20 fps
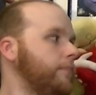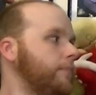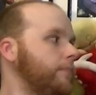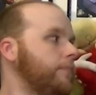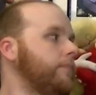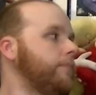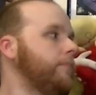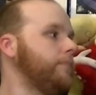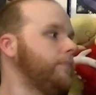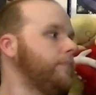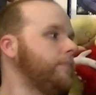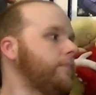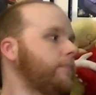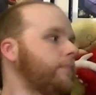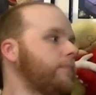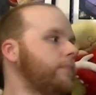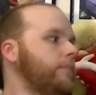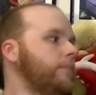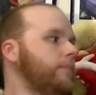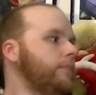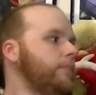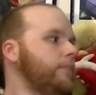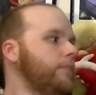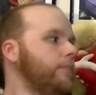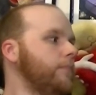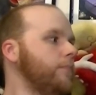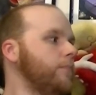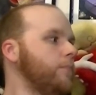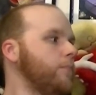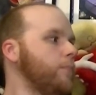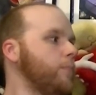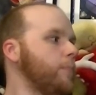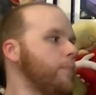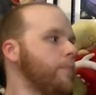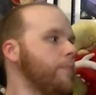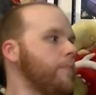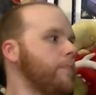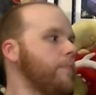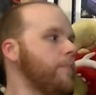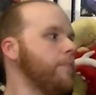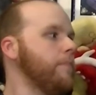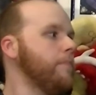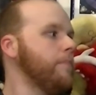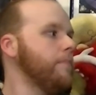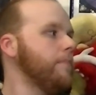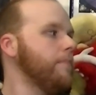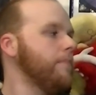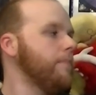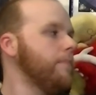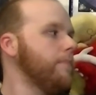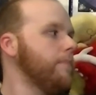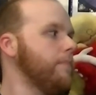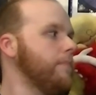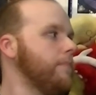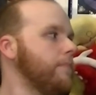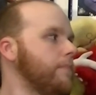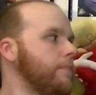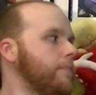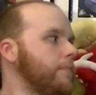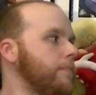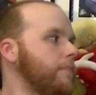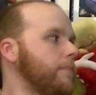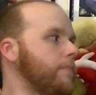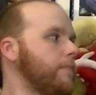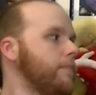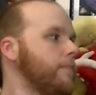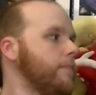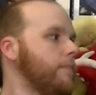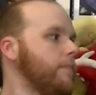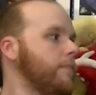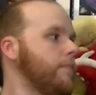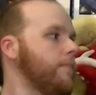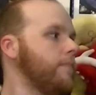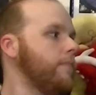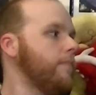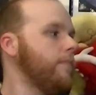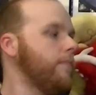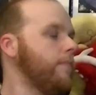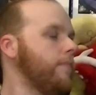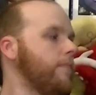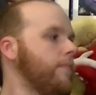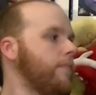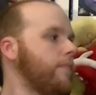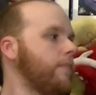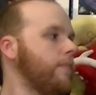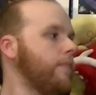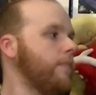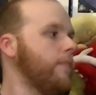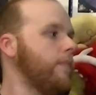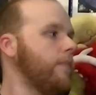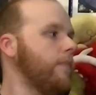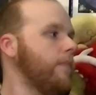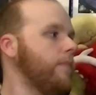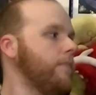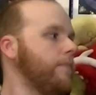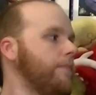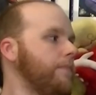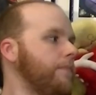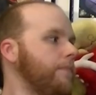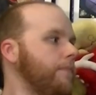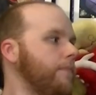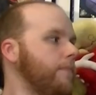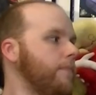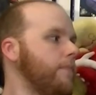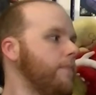The person shown says nothing.